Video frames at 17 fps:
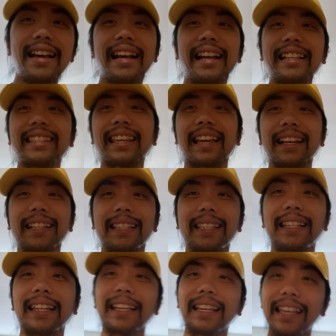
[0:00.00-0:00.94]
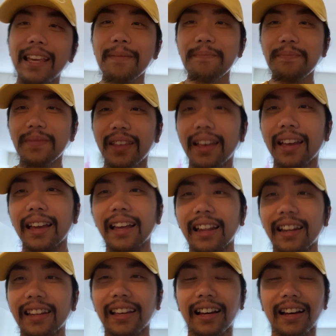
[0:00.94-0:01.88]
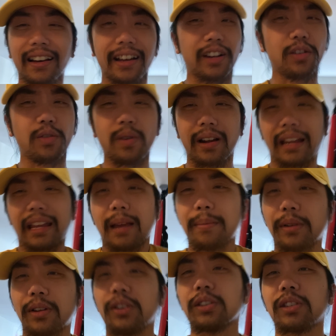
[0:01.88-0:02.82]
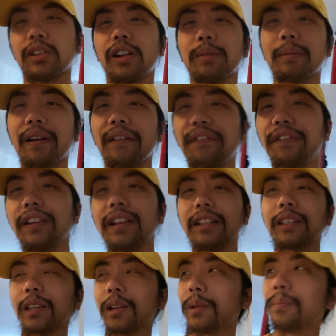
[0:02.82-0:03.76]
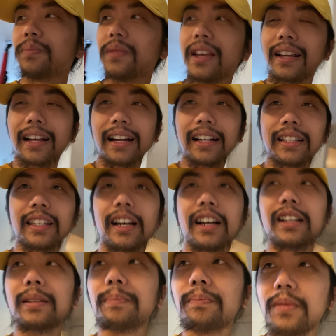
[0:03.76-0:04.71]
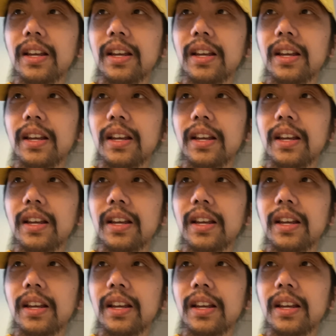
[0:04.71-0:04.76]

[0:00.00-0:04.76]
it's like sticky and I don't want chemicals all on my feet, so kind of sucks.